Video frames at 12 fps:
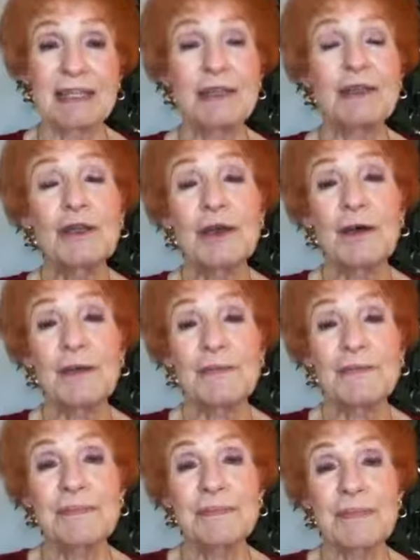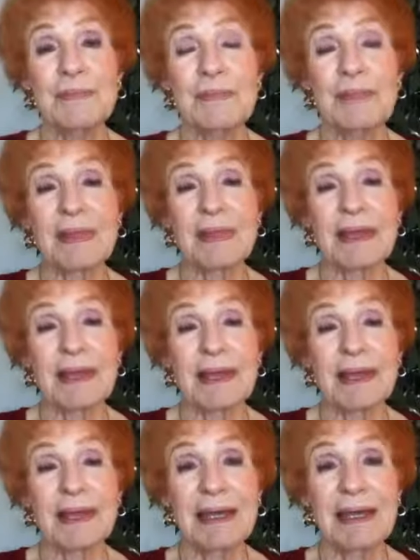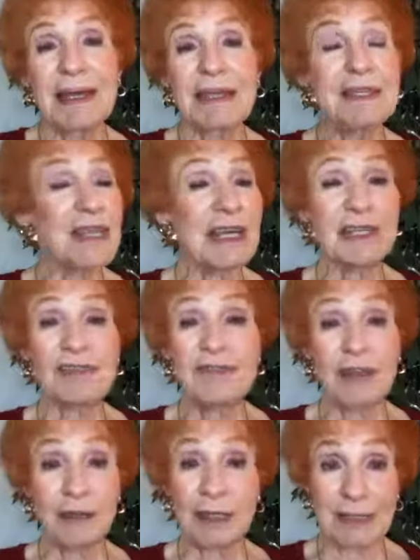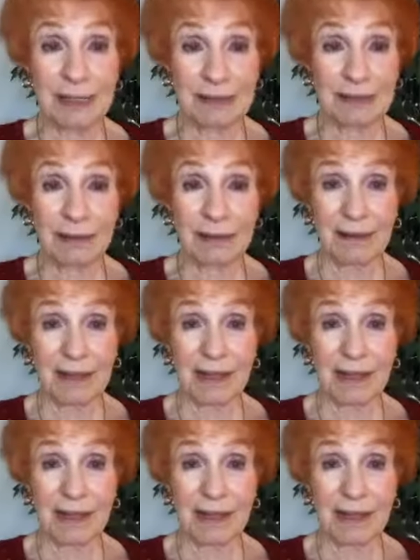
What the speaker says: Do you know, it takes very little.